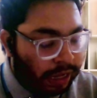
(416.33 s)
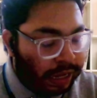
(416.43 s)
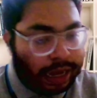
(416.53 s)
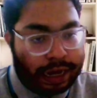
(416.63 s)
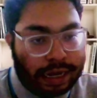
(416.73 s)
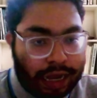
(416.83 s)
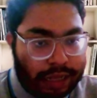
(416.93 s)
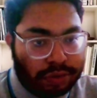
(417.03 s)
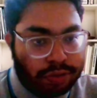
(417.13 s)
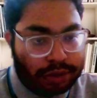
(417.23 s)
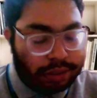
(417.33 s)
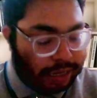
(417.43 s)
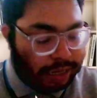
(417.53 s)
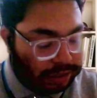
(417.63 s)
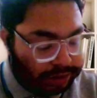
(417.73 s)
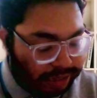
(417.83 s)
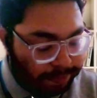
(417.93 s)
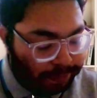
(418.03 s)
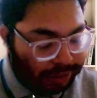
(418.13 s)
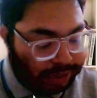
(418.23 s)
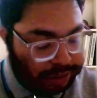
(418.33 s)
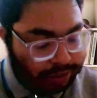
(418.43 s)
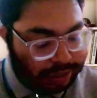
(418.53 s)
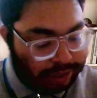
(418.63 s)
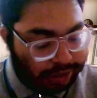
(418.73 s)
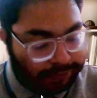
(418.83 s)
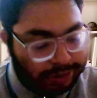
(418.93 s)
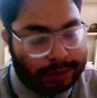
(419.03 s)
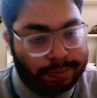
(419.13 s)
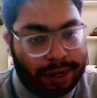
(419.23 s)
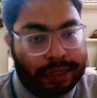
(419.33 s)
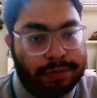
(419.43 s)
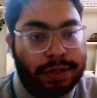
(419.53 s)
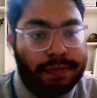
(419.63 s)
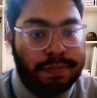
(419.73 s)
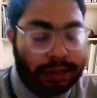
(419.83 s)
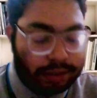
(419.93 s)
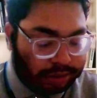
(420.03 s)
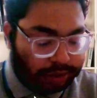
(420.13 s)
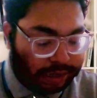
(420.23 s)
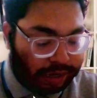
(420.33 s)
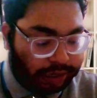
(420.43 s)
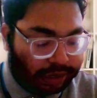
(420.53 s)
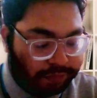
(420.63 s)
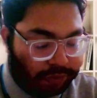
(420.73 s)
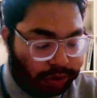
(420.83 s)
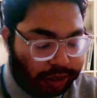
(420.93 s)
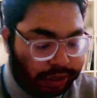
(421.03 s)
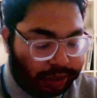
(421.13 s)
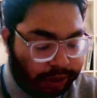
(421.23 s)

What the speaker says: And also has the same meaning that if it's minus 1, it is a negative correlated.